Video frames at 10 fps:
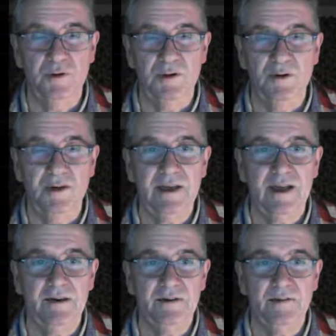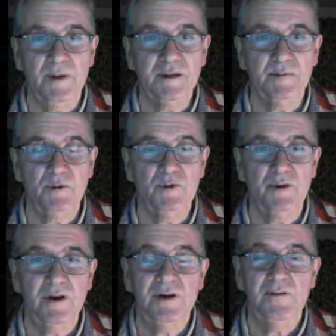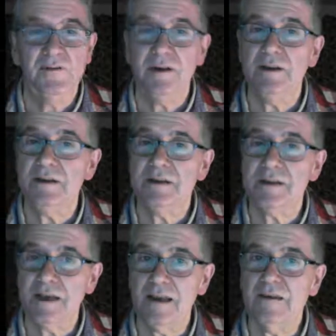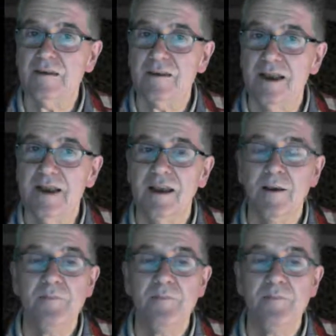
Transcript: So you can download the passport, fill it in, say that they